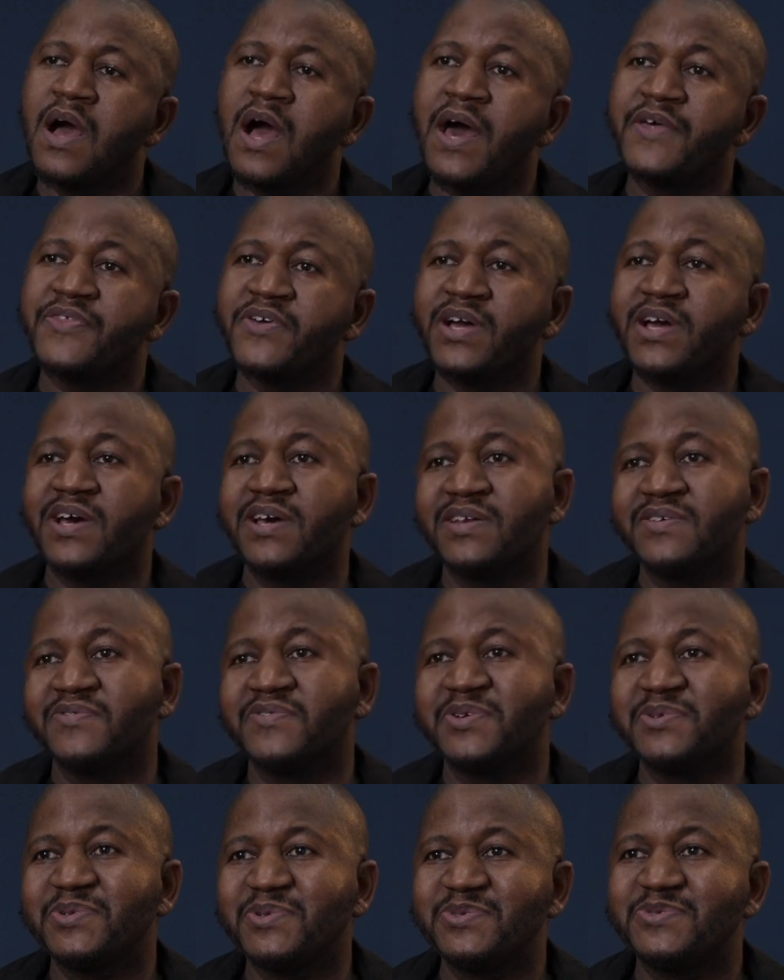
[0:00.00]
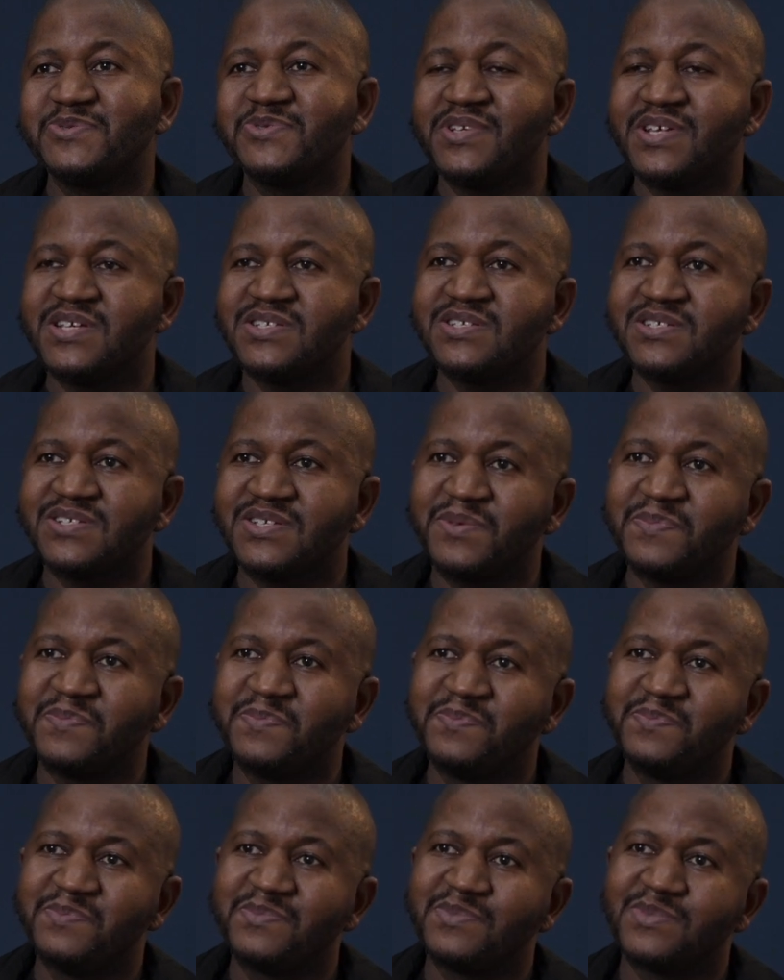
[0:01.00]
I think I had a very good relationship
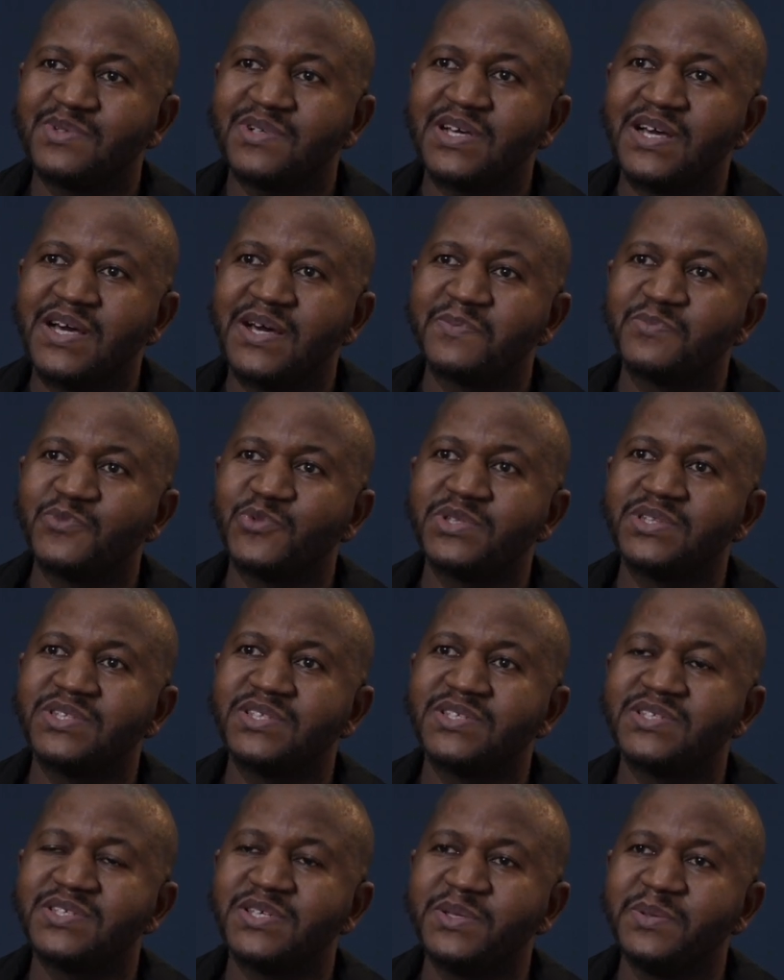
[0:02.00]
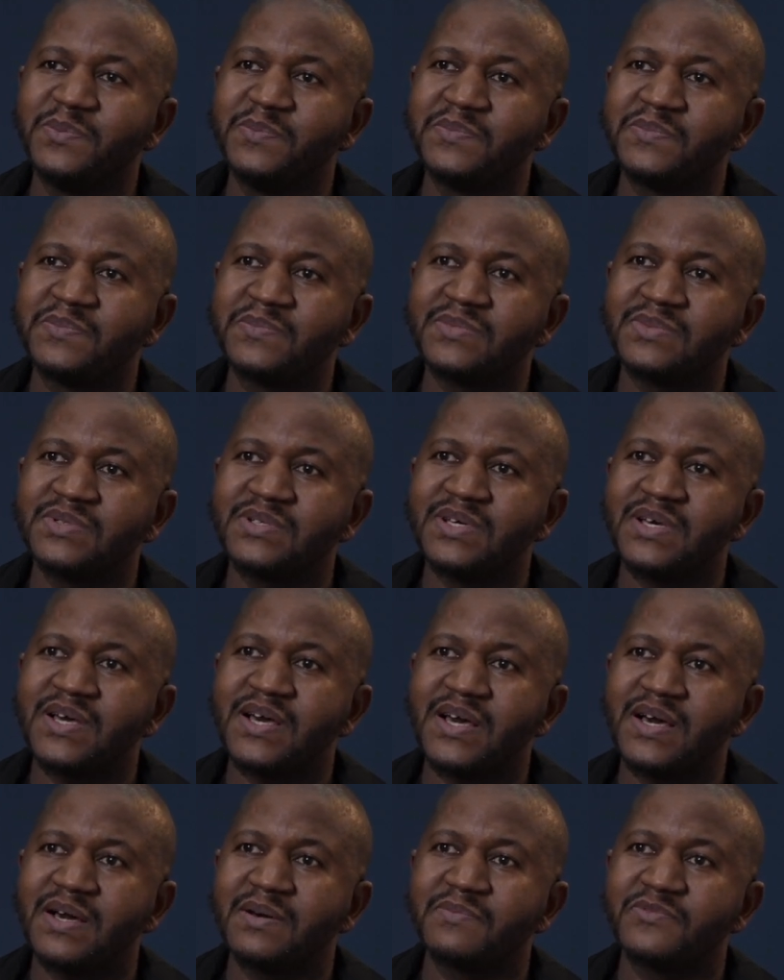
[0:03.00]
with the team.
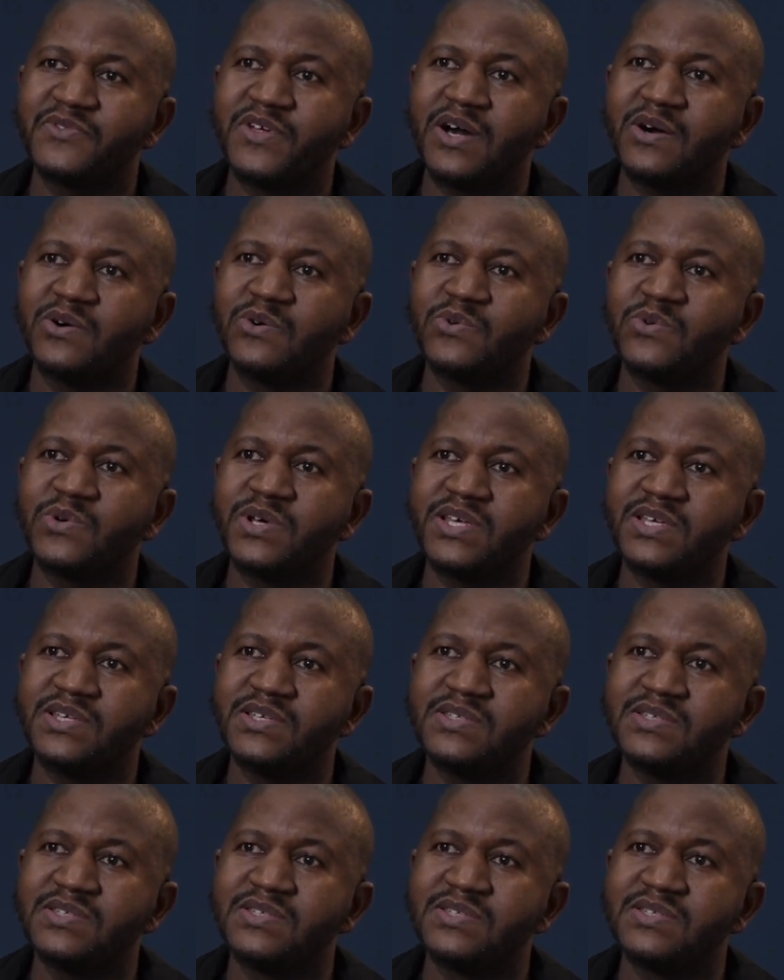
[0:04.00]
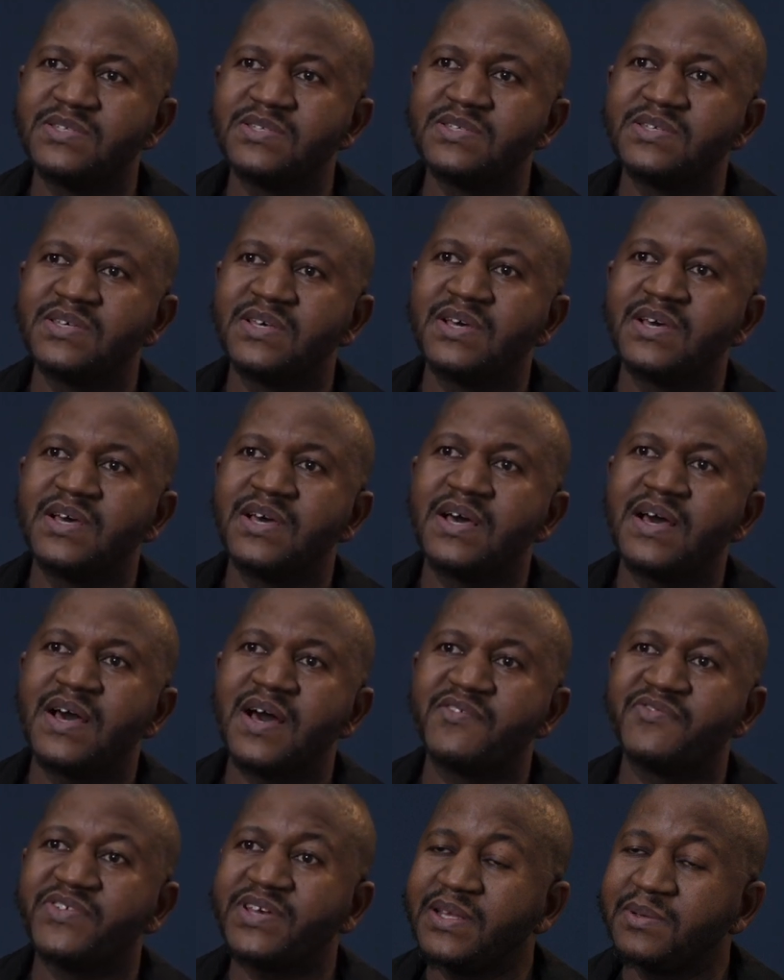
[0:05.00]
They're always
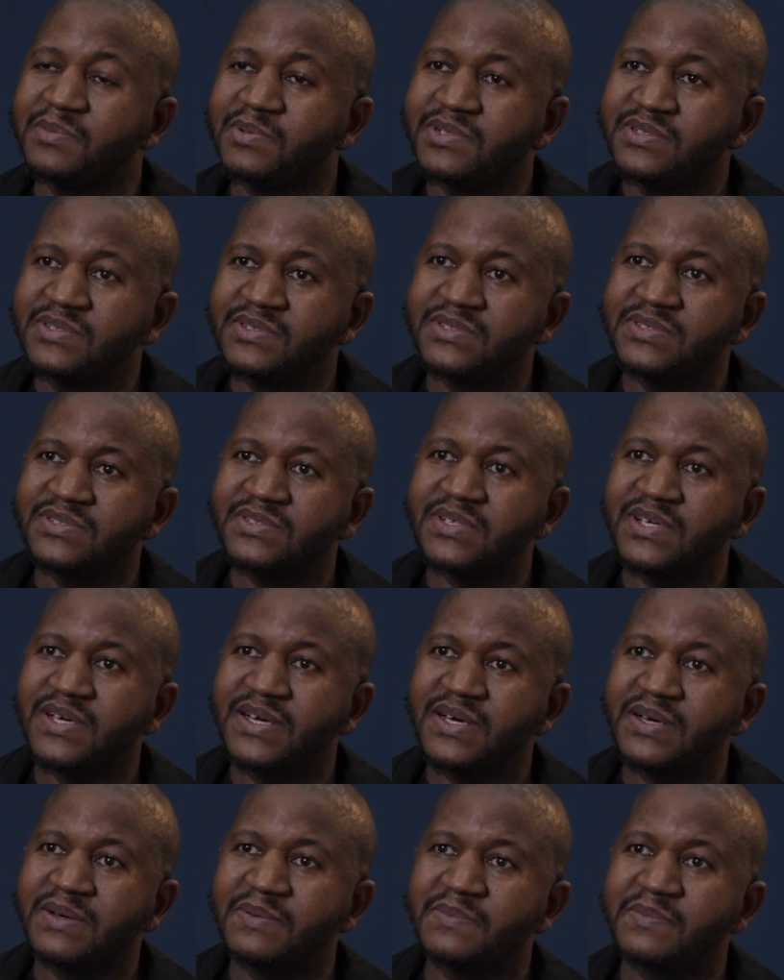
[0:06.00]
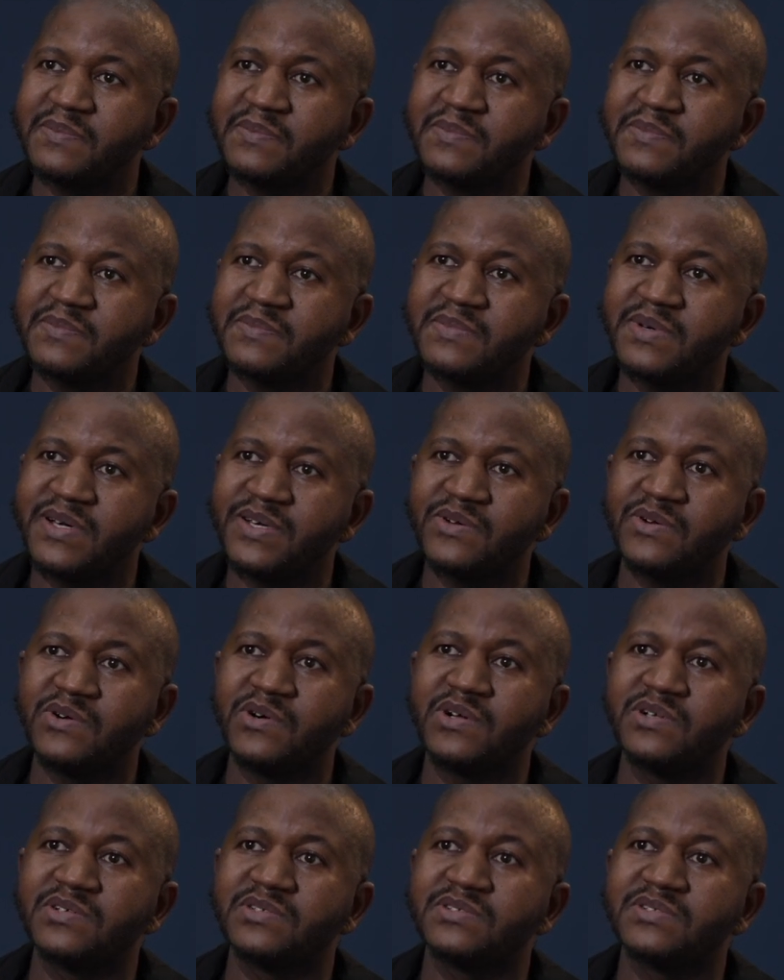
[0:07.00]
available at a
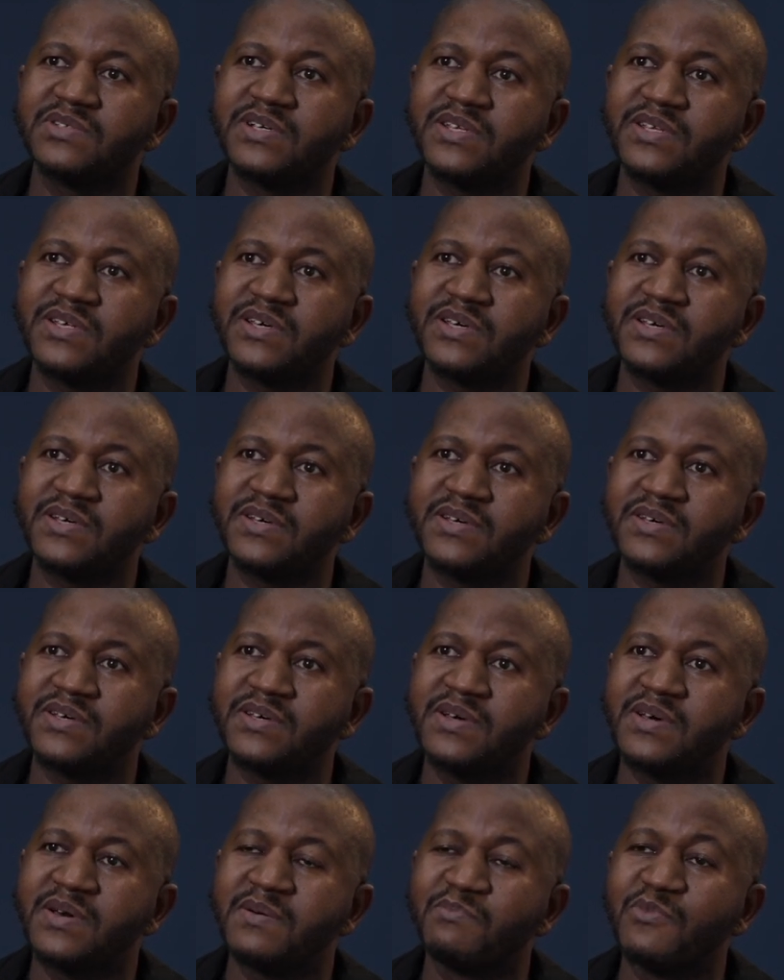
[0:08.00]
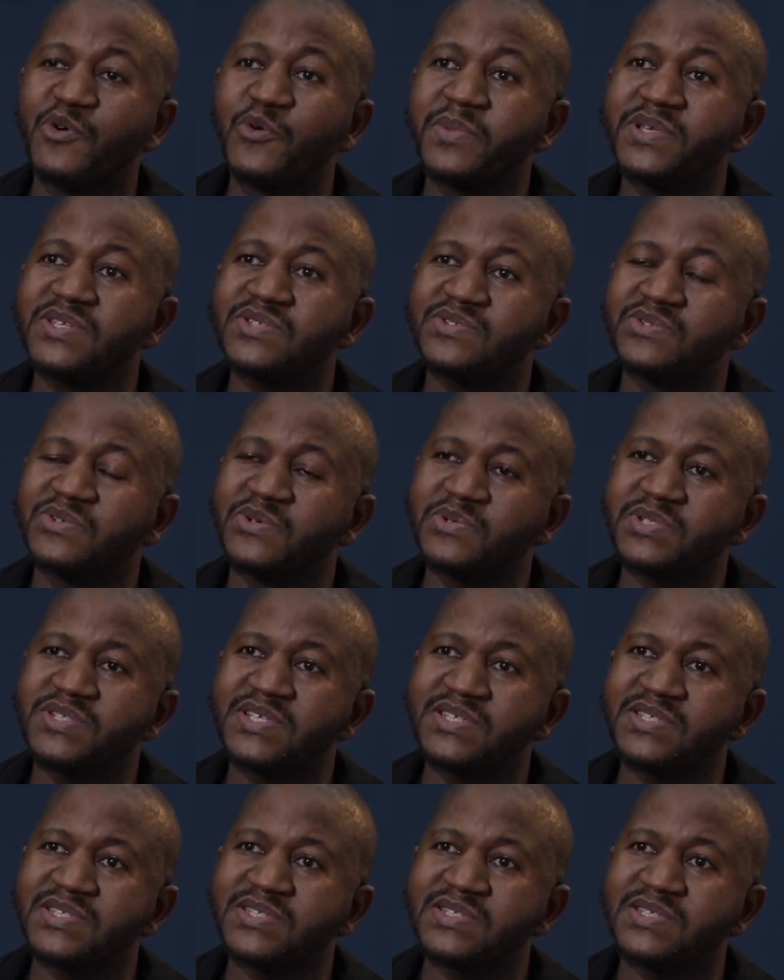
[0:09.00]
call at a moment's
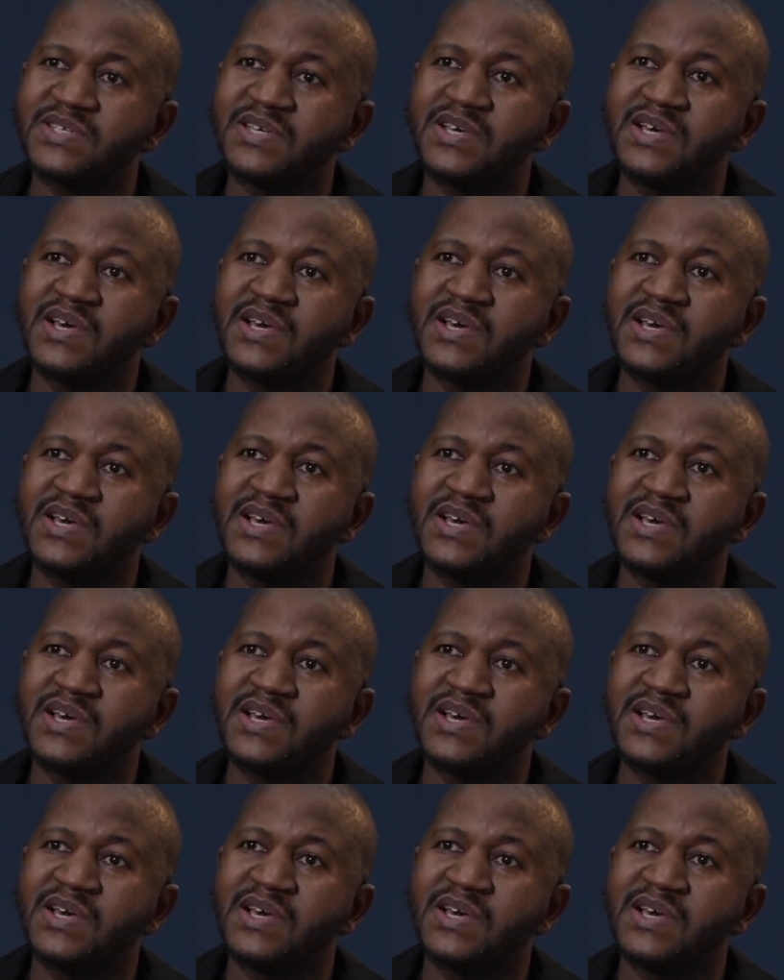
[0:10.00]
notice.